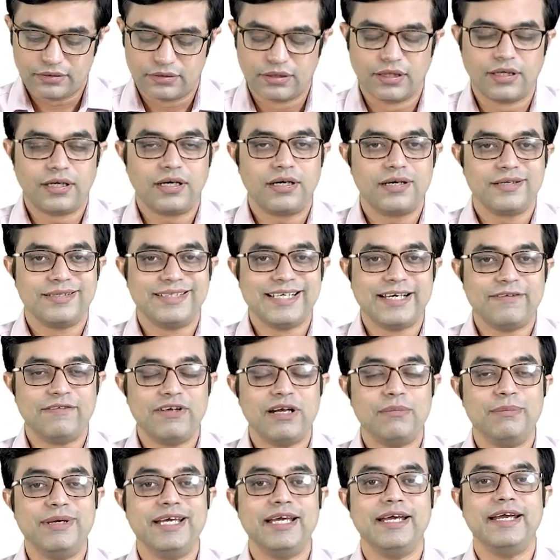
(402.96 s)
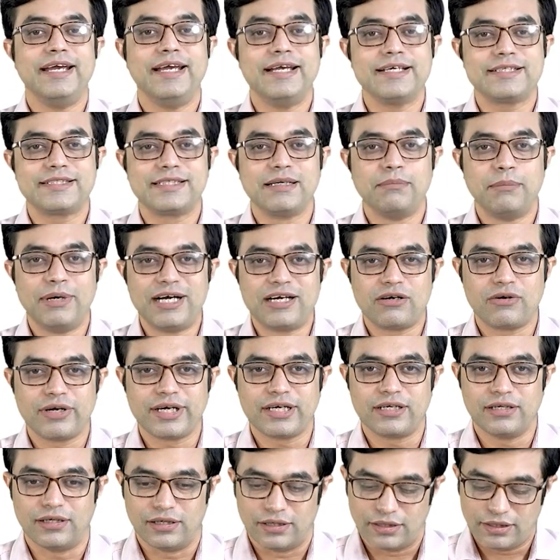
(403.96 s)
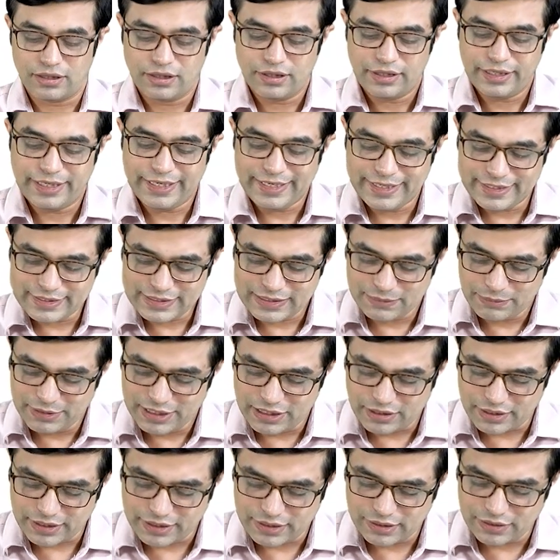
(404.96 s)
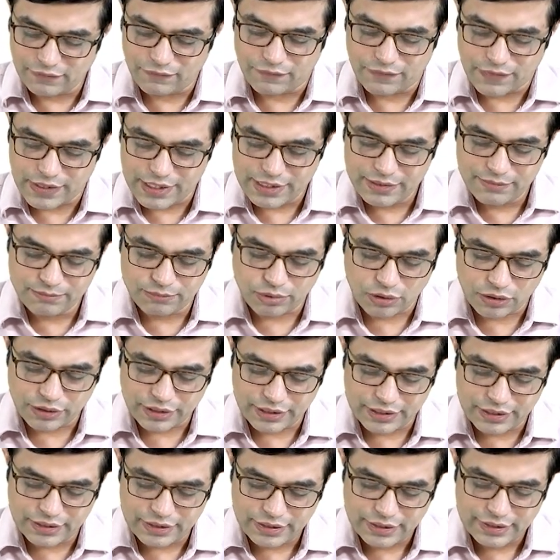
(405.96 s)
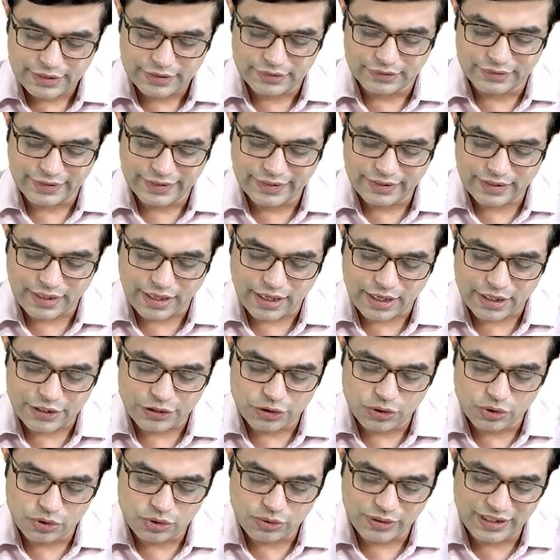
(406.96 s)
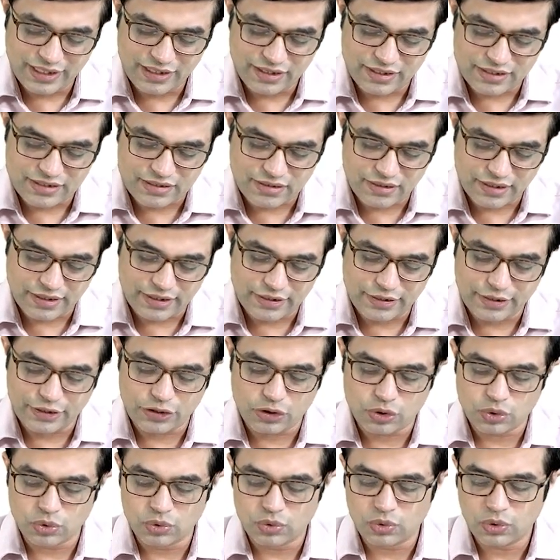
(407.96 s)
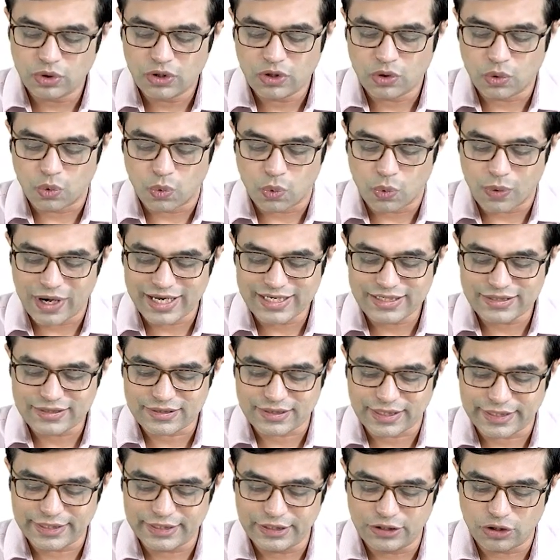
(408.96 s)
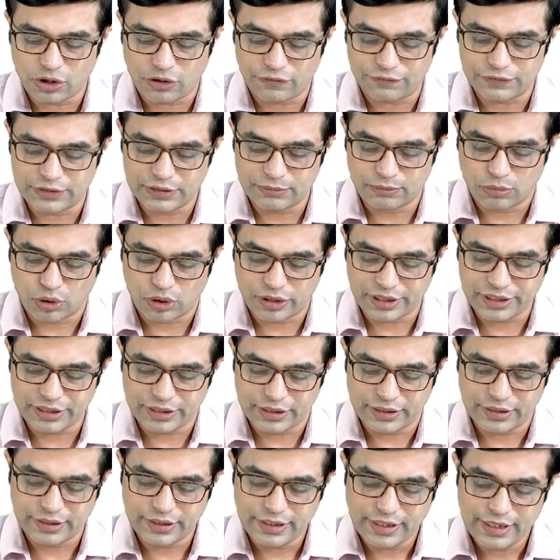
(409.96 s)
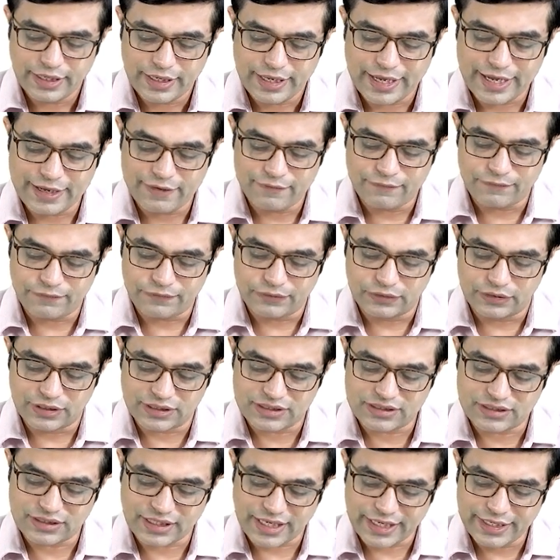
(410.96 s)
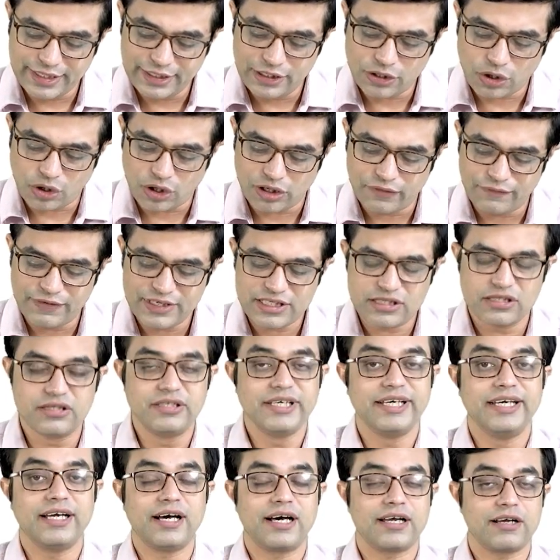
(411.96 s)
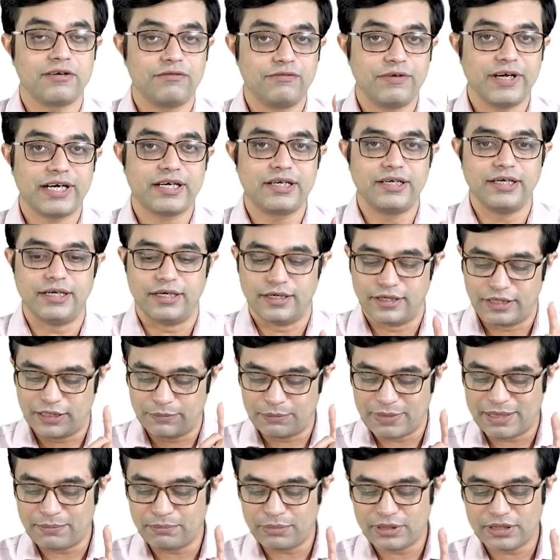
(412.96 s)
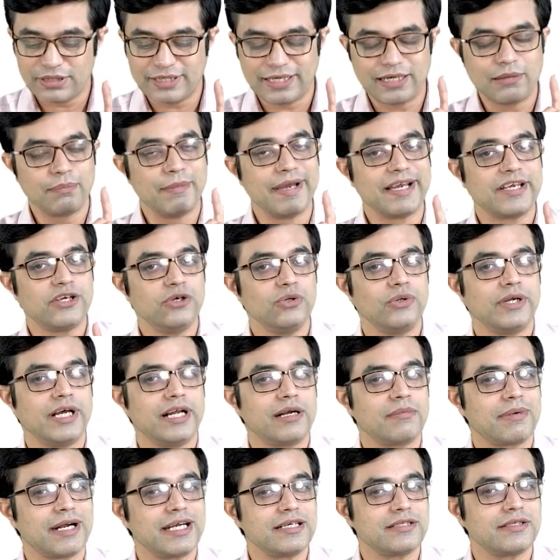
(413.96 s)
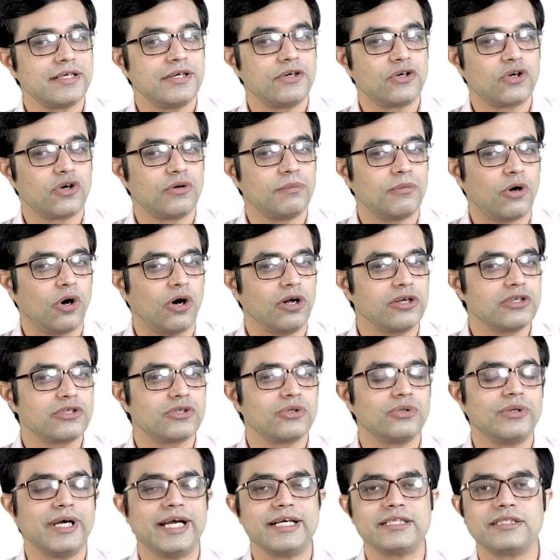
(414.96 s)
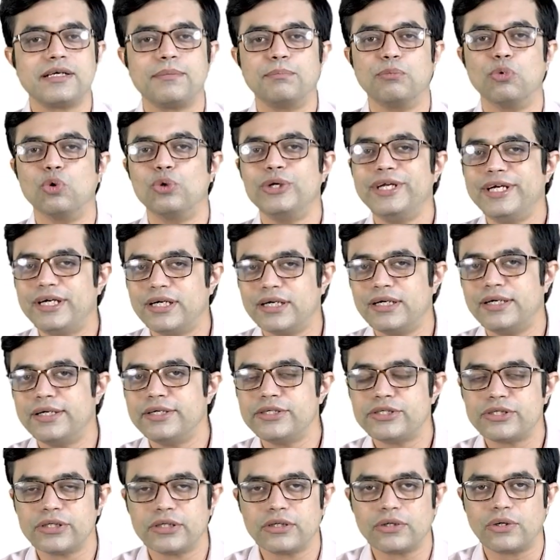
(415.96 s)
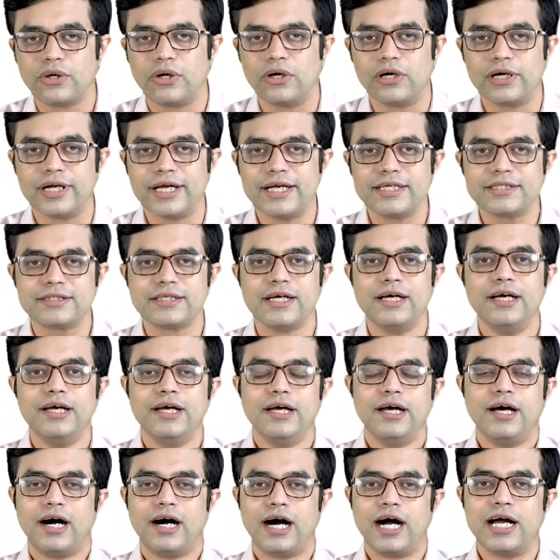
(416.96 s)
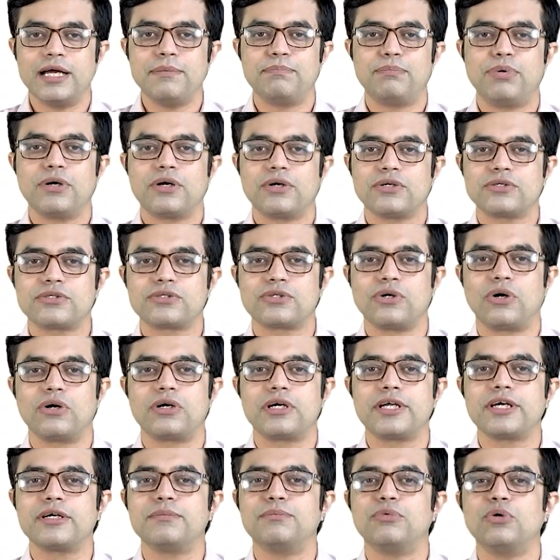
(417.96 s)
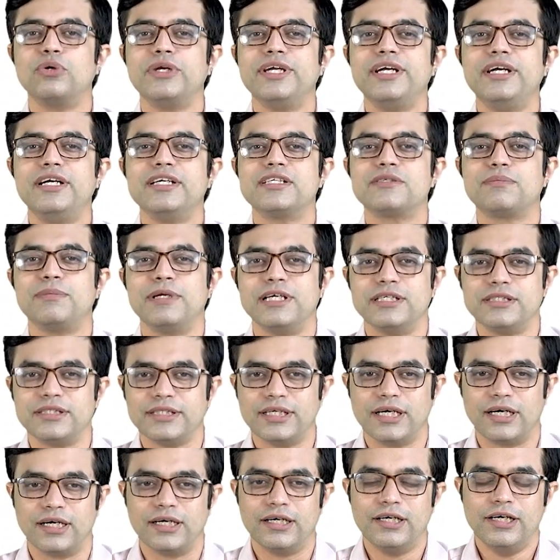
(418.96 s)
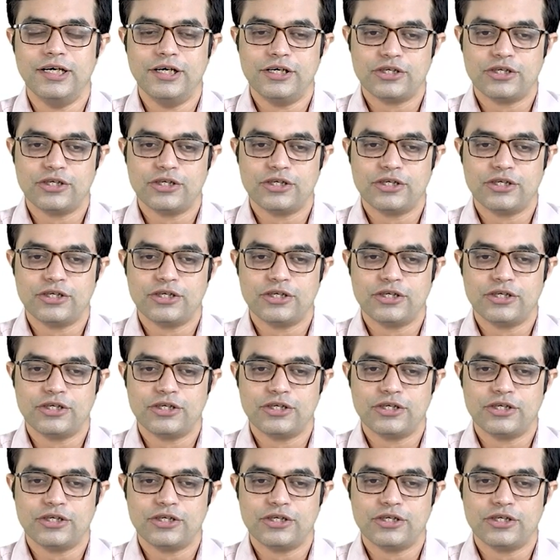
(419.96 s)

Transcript: Third, they will be asymmetrical. Asymmetrical, very important, they are usually restricted to one side of the body and the side on which they are affected. Remember that McCune-Albright syndrome also has a bony condition called as hyperostotic bony dysplasia.